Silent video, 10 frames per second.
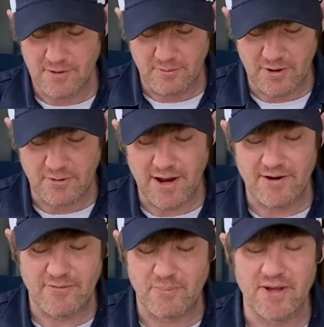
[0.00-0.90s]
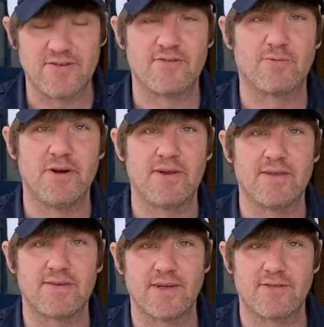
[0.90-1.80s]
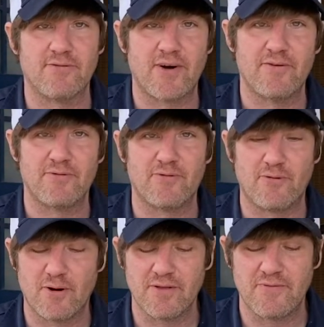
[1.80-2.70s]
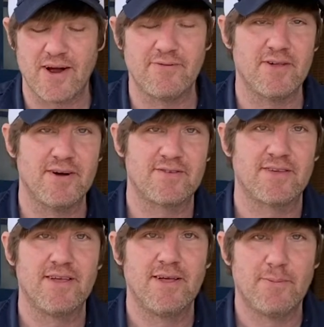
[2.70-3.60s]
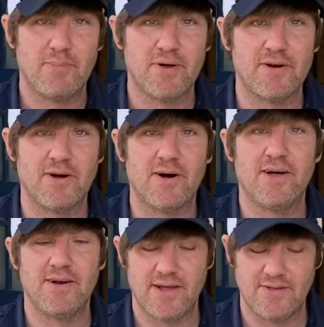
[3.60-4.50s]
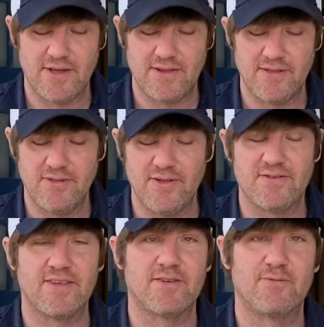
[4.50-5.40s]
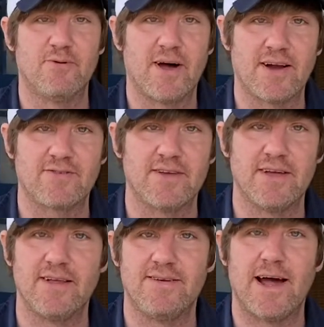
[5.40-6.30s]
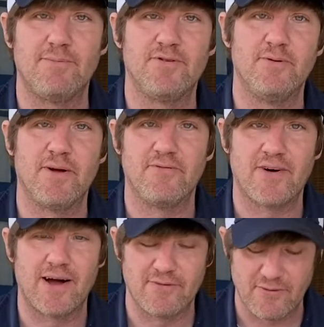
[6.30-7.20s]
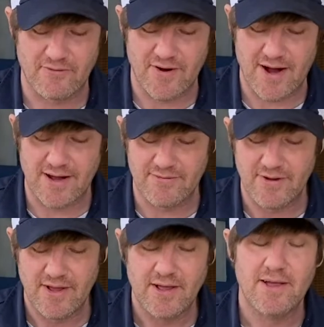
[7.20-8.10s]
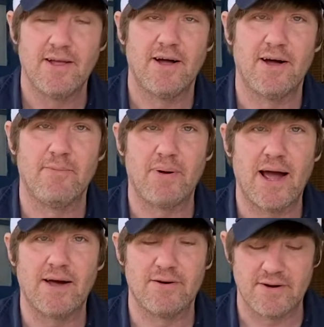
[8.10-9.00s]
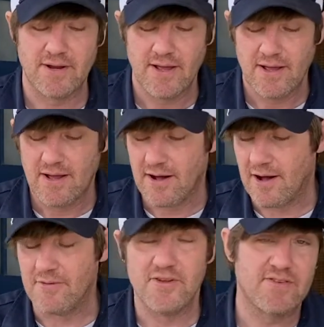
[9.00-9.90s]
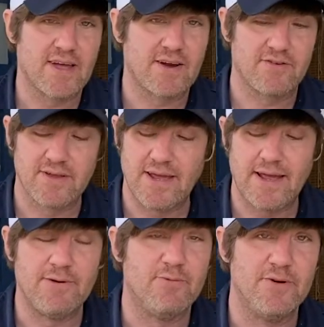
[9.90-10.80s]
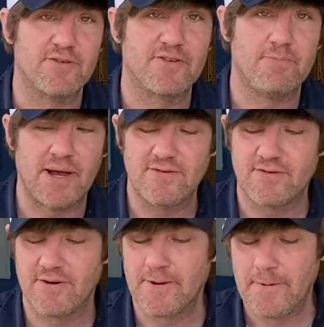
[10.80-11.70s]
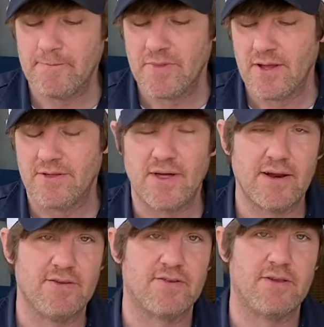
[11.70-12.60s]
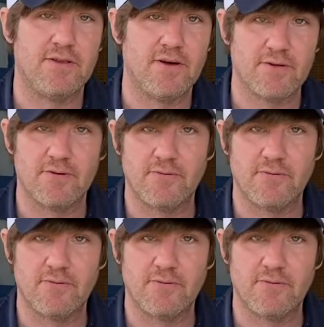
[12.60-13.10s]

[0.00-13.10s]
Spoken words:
you'll have places where you can take the 5-on-4-5 lugs, put it on, and then these things will actually adapt to a 5-on-5 pattern. This is actually a wheel spacer. That is another